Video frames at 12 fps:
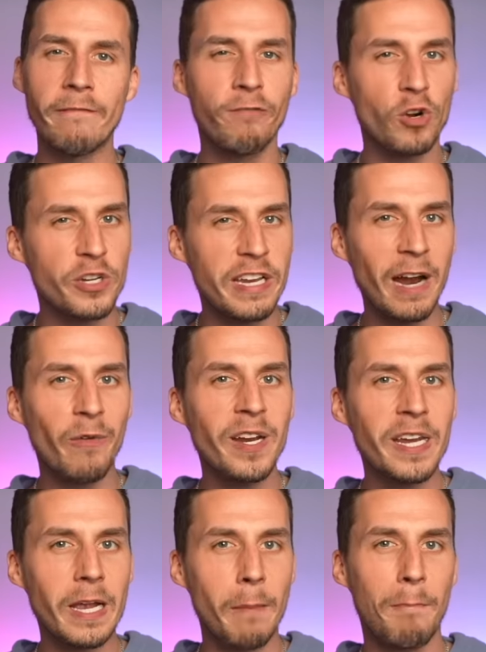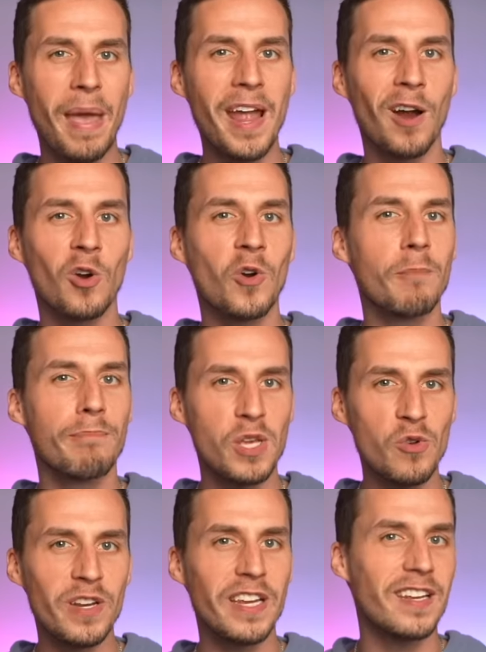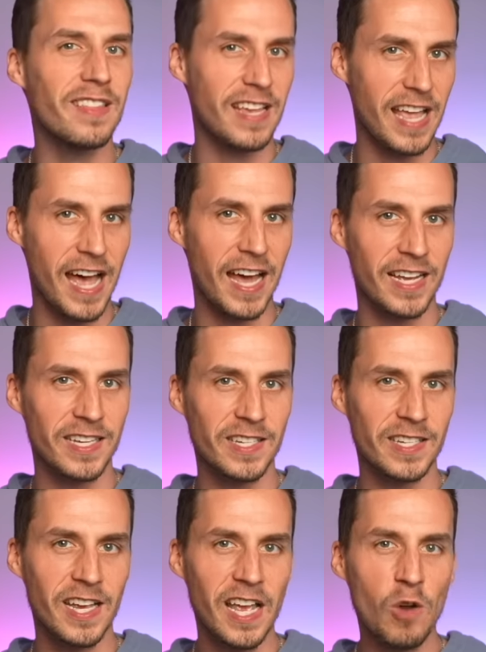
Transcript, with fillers: for daring to compare her beauty to the goddess,